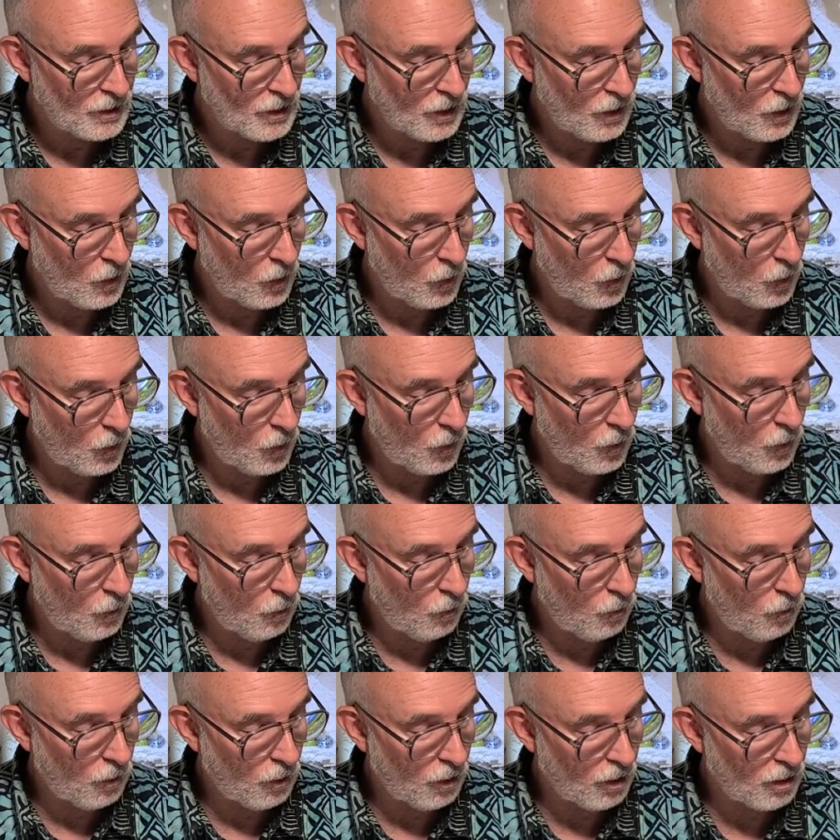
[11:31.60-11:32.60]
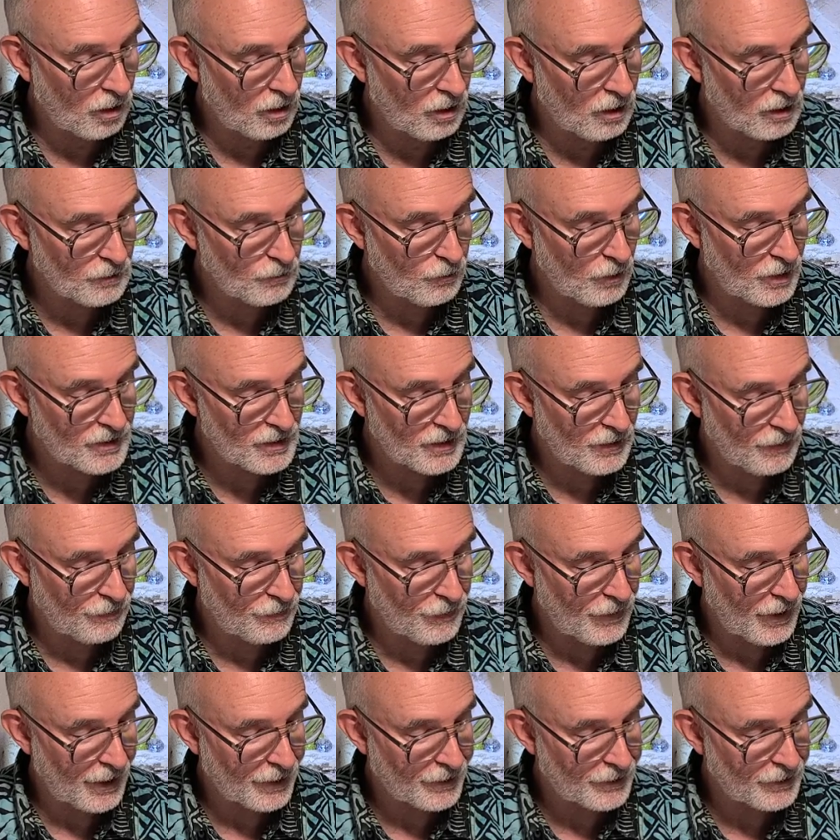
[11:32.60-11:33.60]
The whole world was
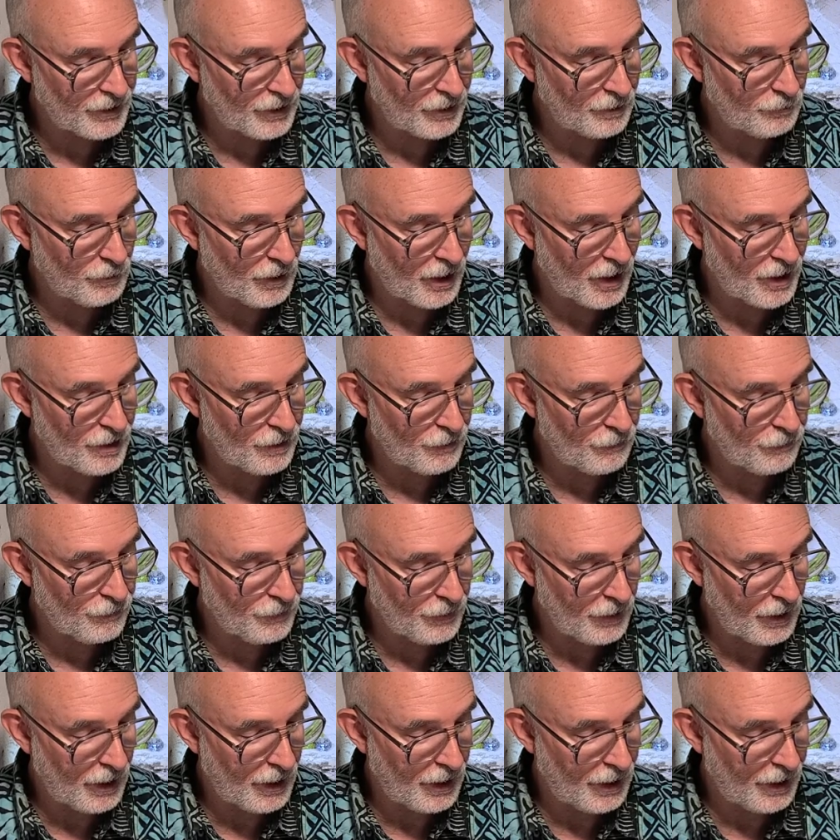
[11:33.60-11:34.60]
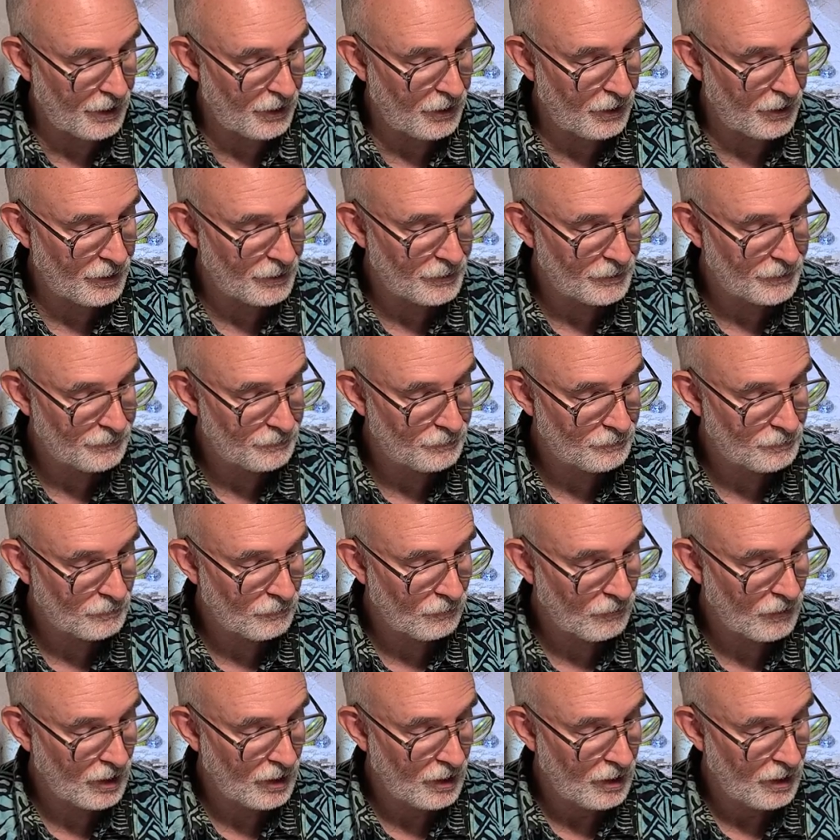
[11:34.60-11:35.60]
affected by the flood
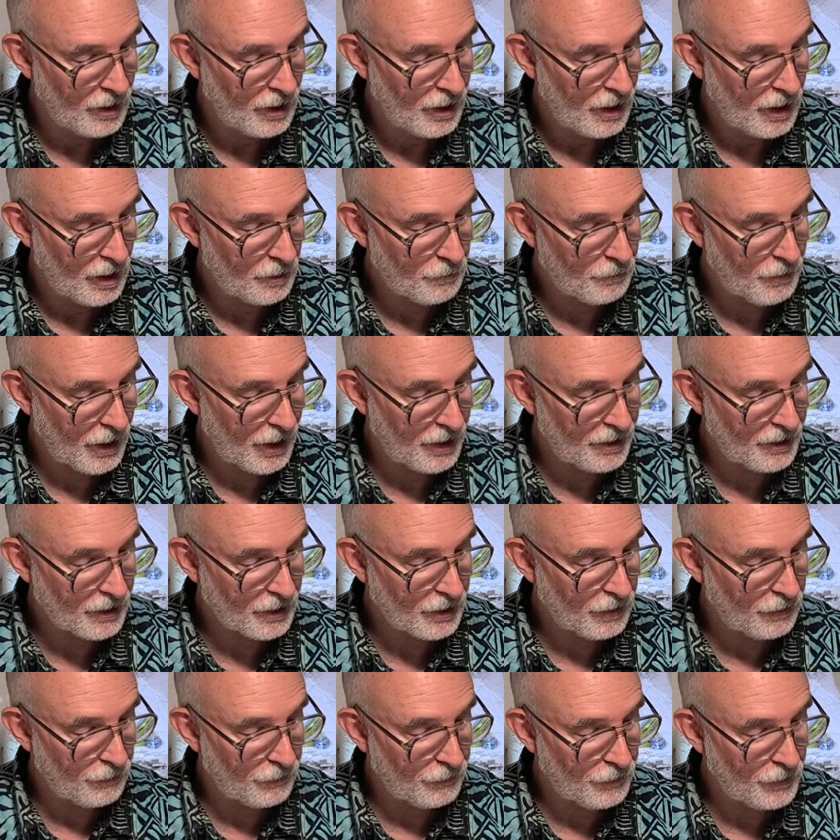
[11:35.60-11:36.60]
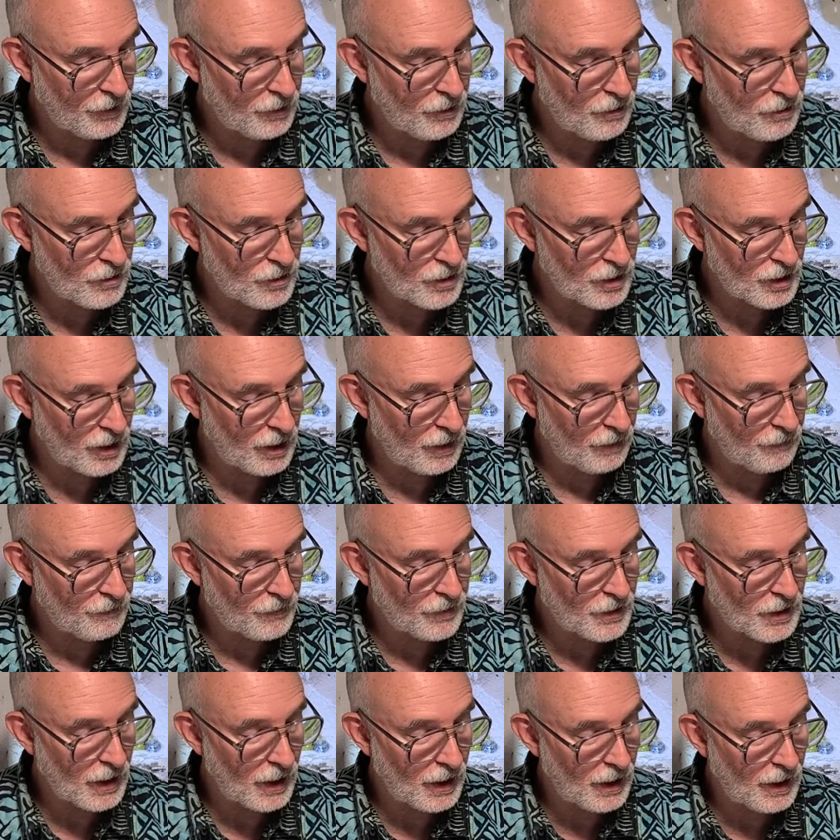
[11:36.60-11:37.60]
and by the confusion
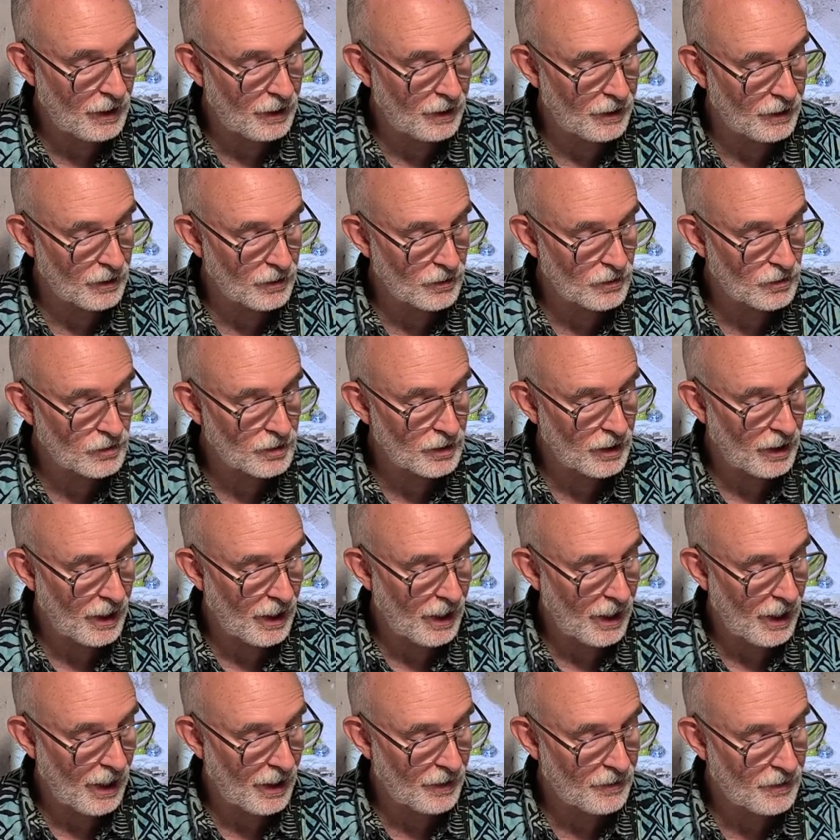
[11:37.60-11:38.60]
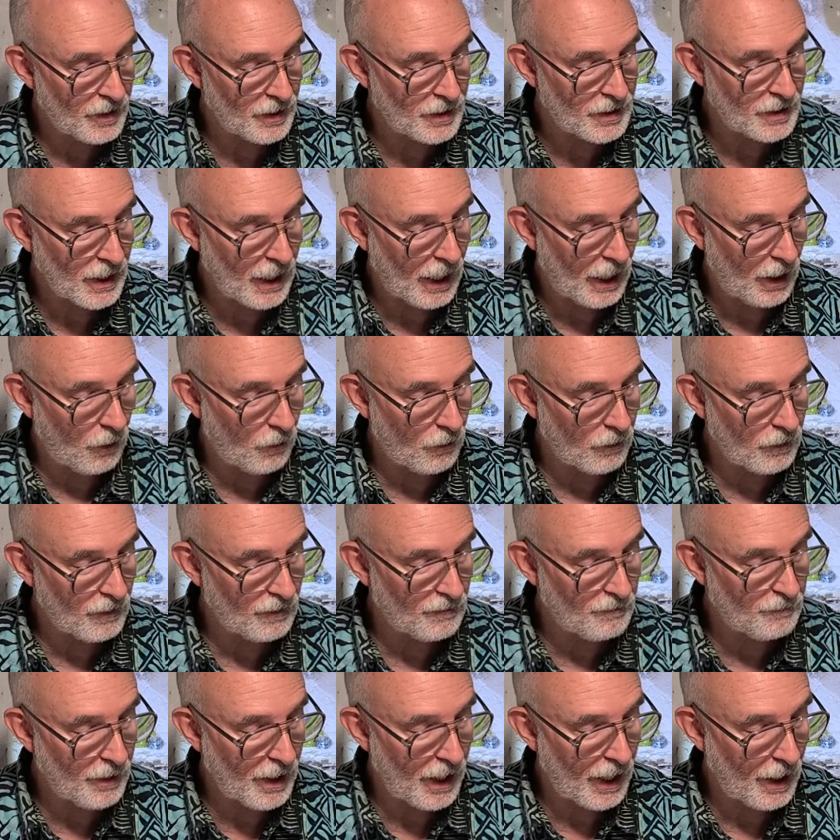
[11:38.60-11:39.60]
of tongues at the Tower
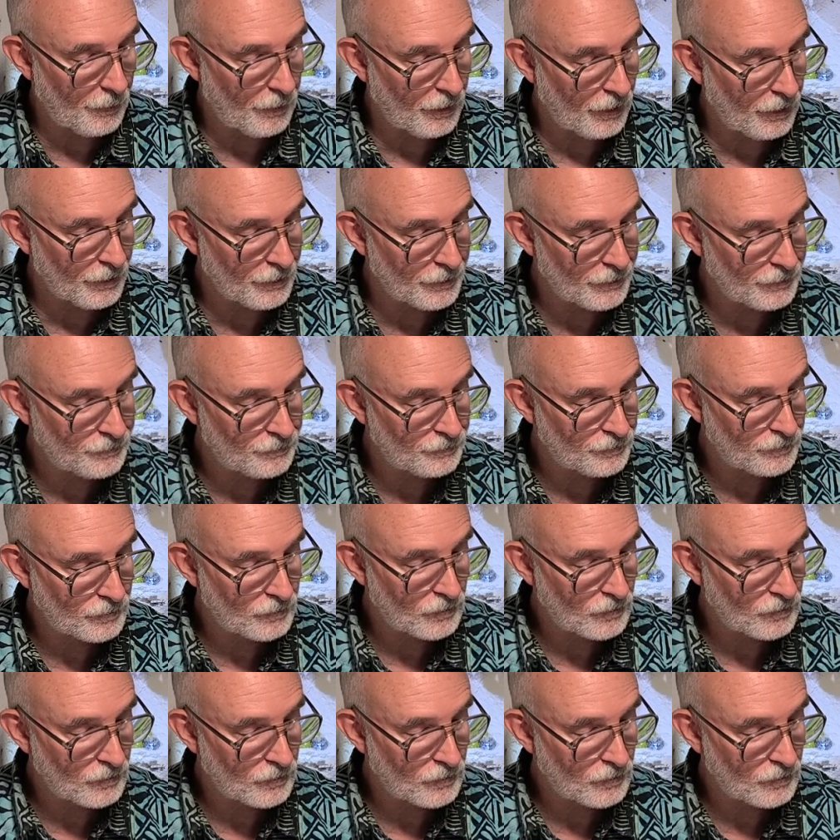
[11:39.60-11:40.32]
of Babel.